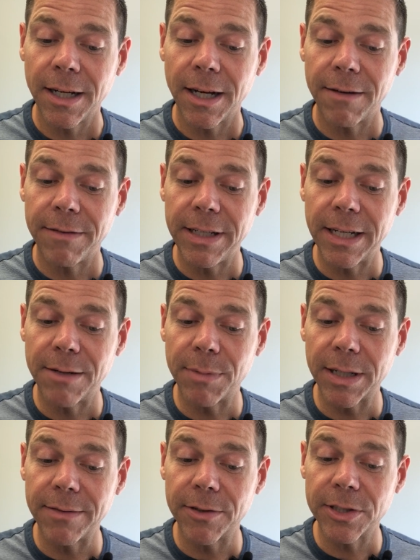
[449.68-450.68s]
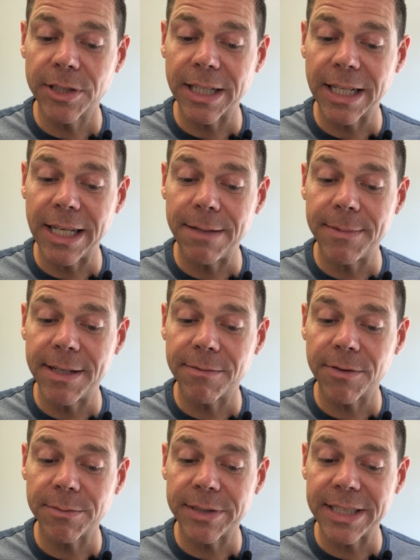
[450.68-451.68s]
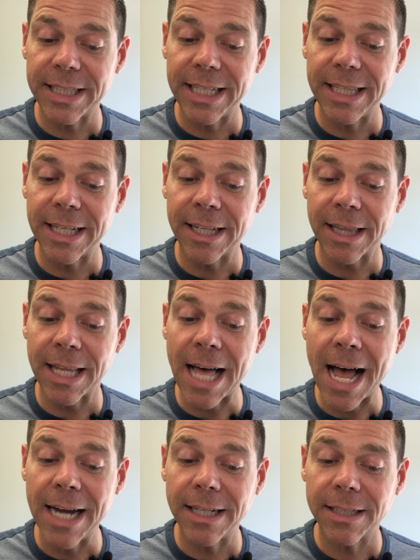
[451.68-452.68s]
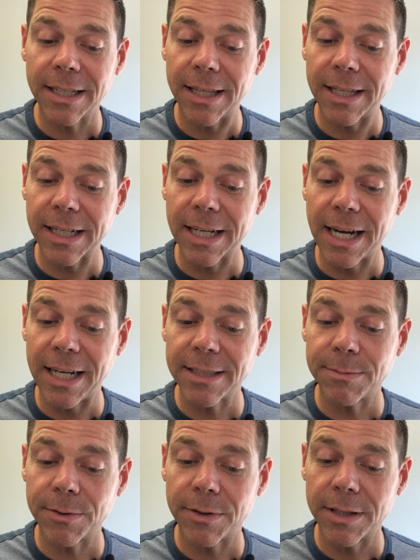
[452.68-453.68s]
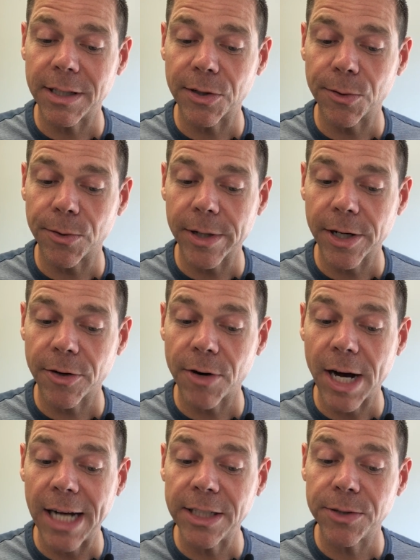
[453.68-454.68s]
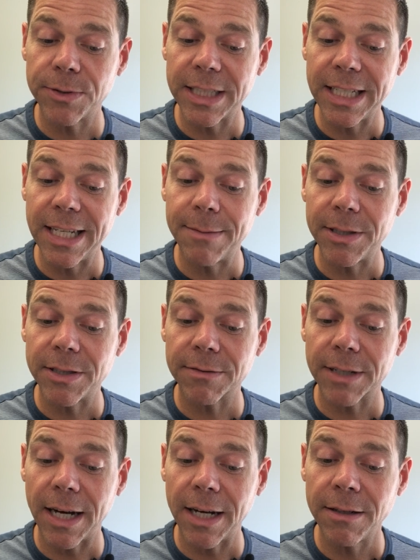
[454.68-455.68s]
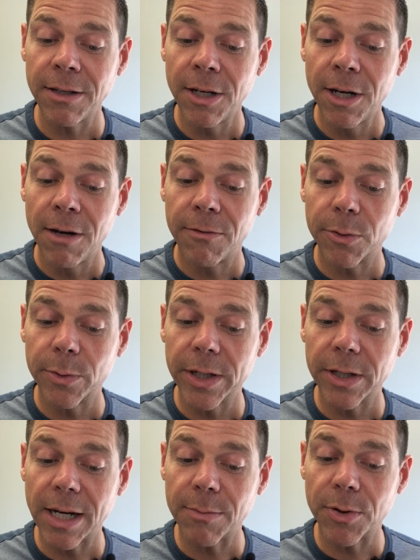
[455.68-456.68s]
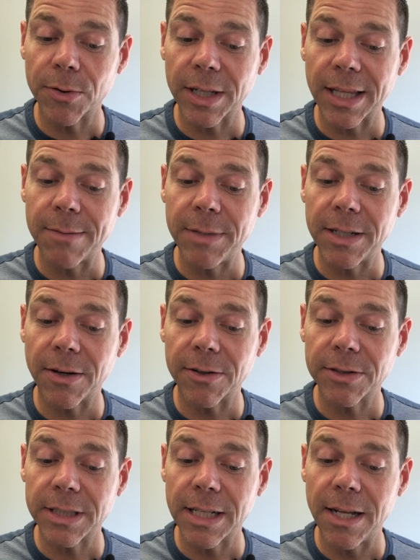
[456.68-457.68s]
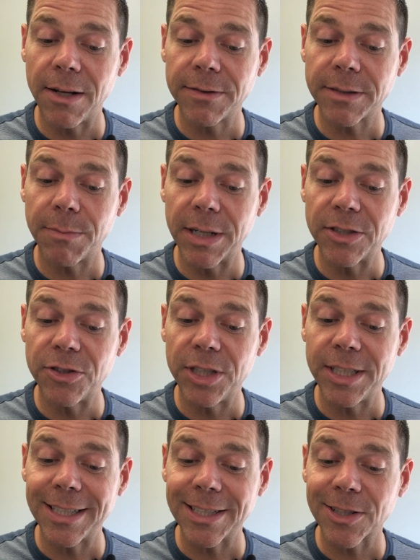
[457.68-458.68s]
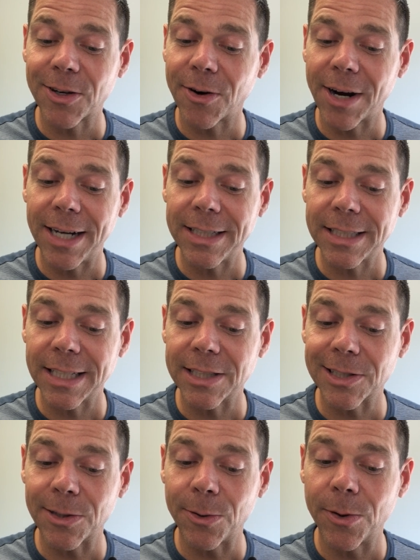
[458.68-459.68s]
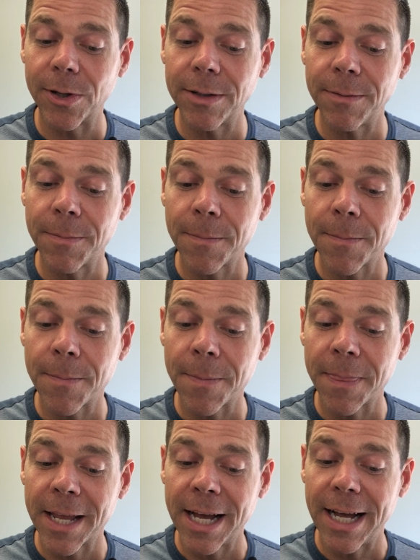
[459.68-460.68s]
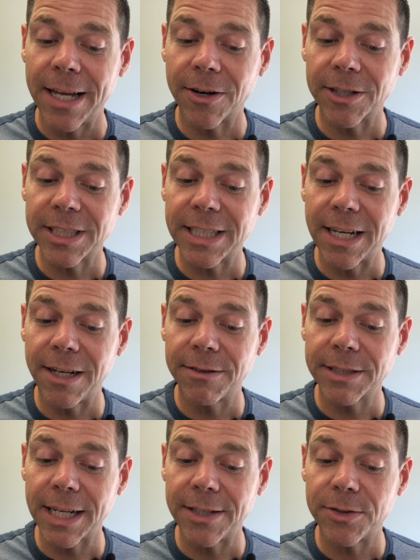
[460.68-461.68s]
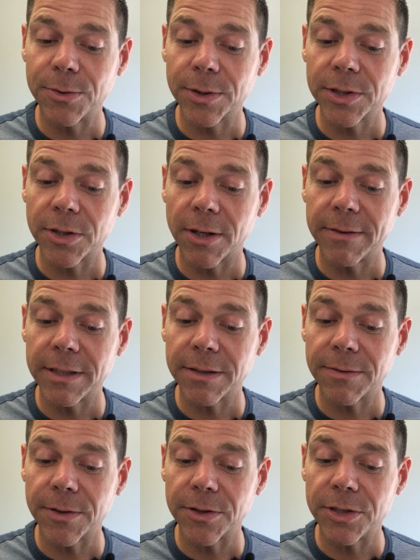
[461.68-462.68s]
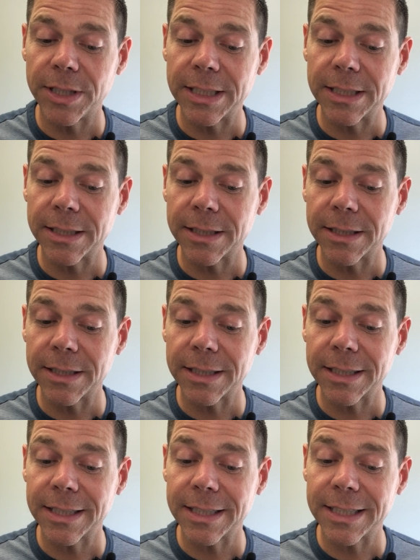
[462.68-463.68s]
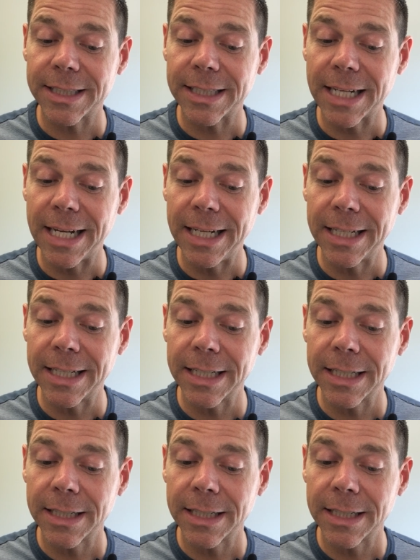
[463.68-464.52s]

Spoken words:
of the unbelievers to keep them from seeing the light of the gospel of the glory of Christ, who is the image of God. For we are not proclaiming ourselves, but Jesus Christ as Lord, and ourselves as your servants for Jesus' sake.